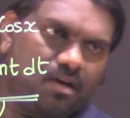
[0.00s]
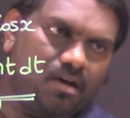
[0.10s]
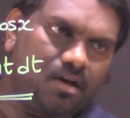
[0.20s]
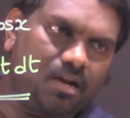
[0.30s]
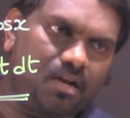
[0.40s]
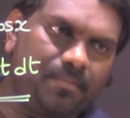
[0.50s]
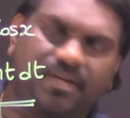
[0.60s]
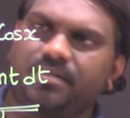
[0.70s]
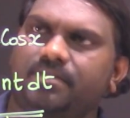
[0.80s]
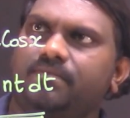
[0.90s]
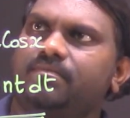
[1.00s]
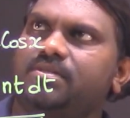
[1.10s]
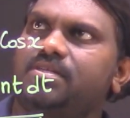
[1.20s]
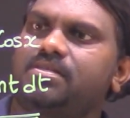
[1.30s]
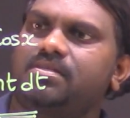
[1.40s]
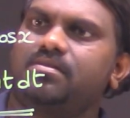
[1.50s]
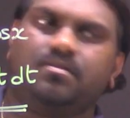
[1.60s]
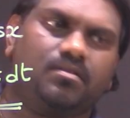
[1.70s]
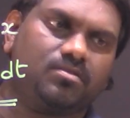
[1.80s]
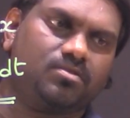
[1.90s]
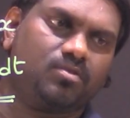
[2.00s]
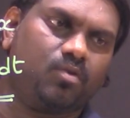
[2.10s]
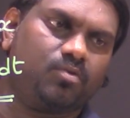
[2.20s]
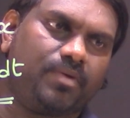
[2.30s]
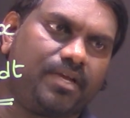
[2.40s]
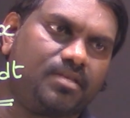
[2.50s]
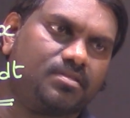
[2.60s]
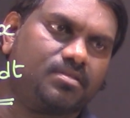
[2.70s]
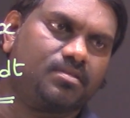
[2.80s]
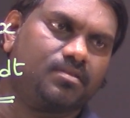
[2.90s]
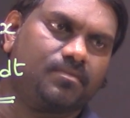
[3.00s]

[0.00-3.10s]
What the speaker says: our limit, which is 0 to x,